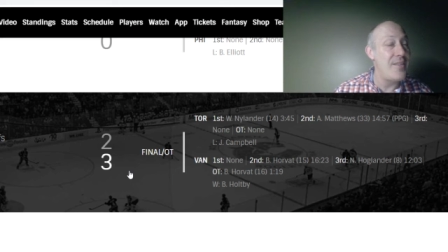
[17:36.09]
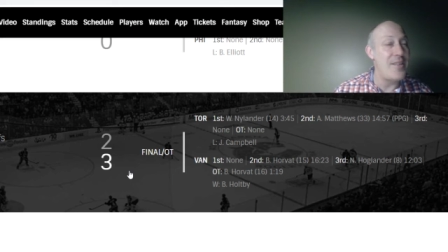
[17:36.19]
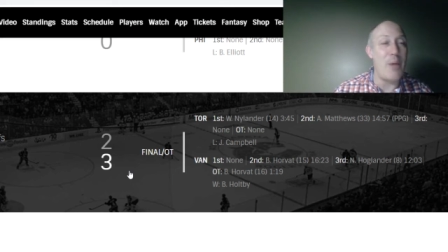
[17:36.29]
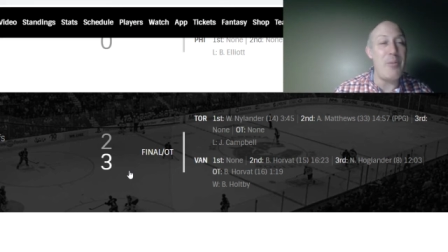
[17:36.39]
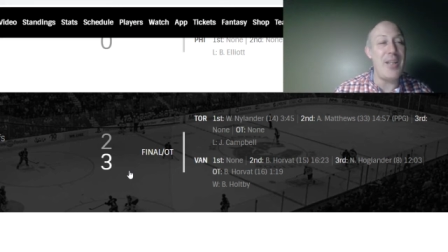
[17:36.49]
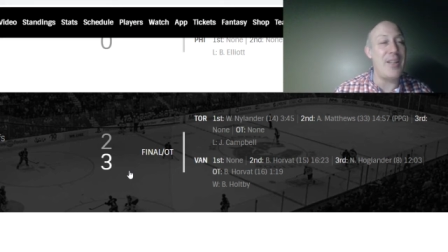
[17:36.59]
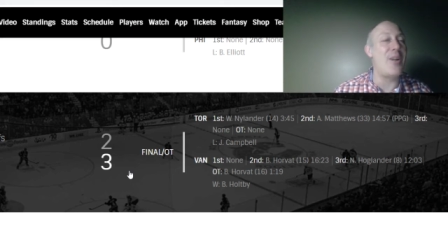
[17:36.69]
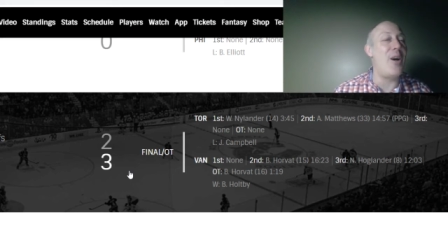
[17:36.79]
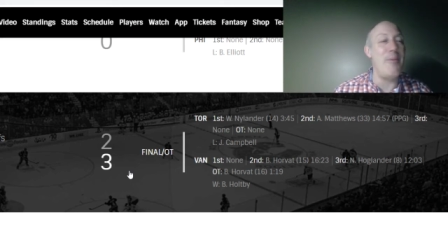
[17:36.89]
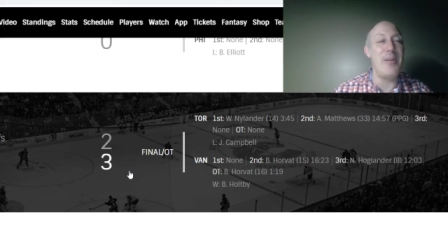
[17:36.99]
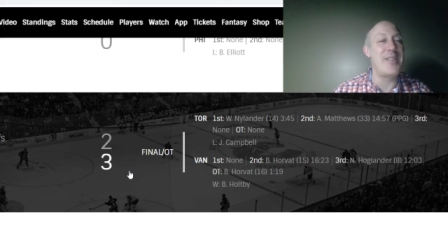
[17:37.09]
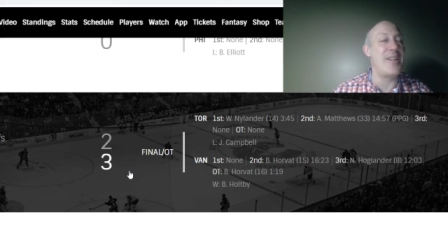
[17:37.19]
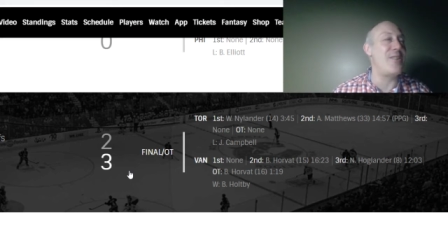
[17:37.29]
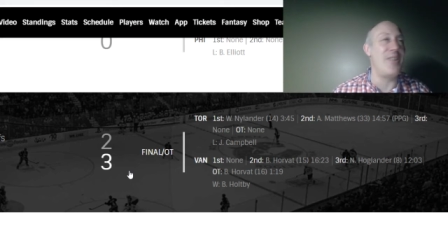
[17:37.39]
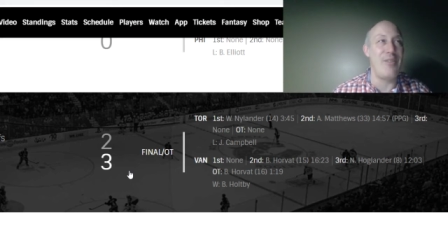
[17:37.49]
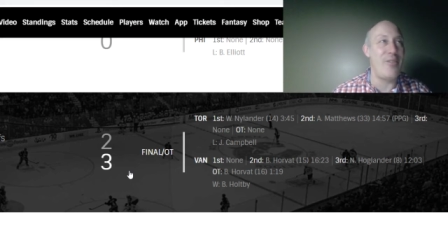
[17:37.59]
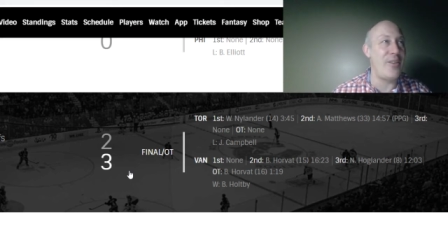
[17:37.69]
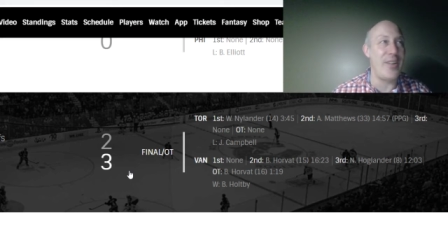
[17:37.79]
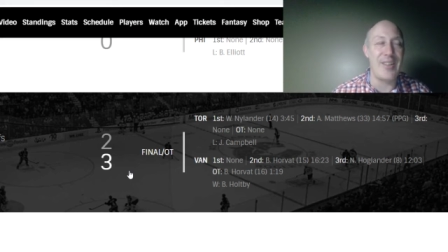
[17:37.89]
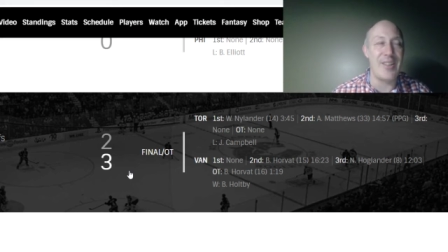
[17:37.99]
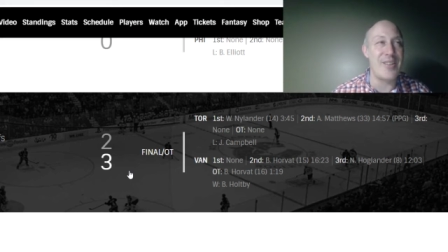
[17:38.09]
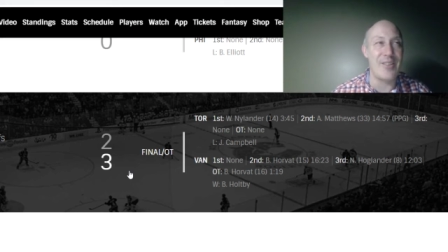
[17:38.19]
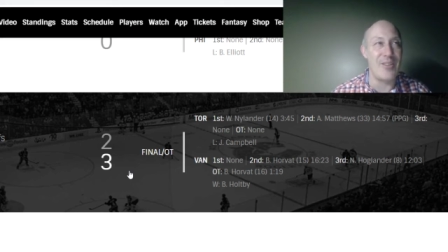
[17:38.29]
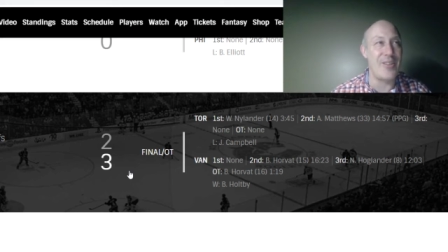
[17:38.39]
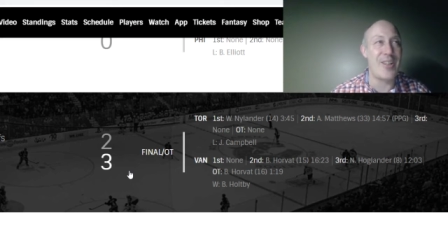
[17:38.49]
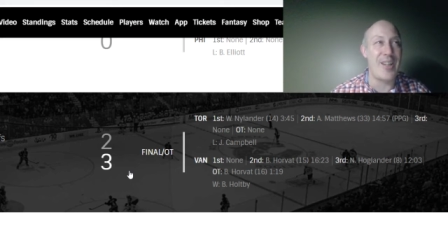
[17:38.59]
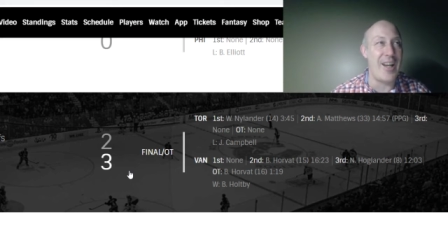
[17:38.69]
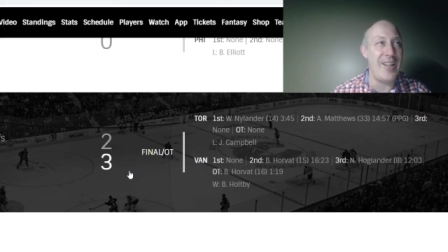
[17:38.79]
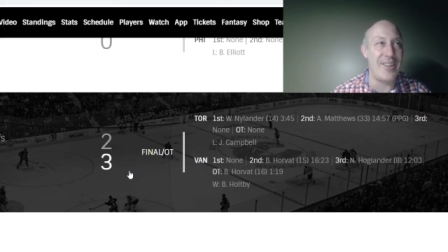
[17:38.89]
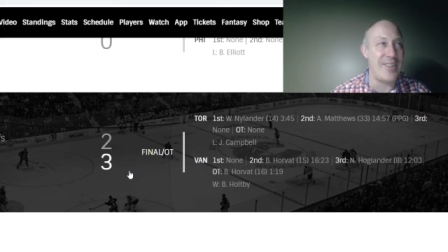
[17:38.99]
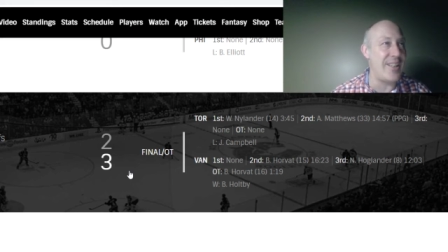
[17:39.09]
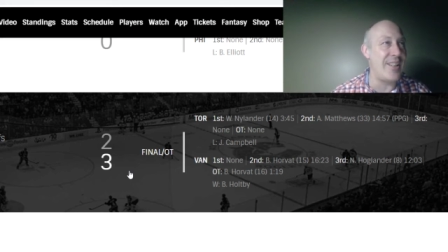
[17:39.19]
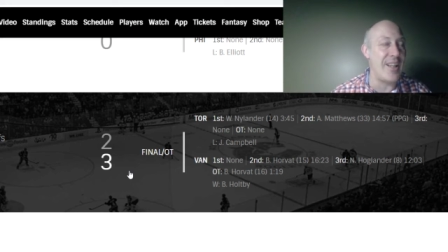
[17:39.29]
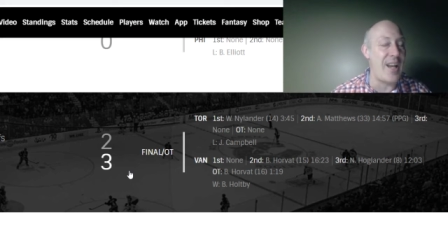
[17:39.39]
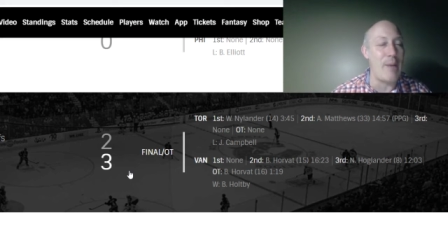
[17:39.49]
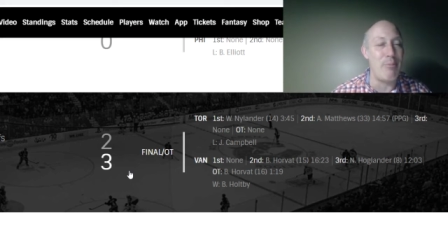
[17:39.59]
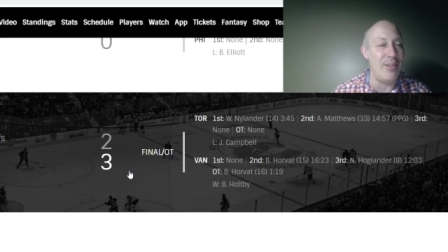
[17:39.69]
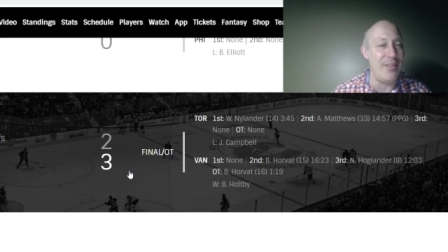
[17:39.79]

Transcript: Tell me in the comment section if you think this sort of kind of thing could happen.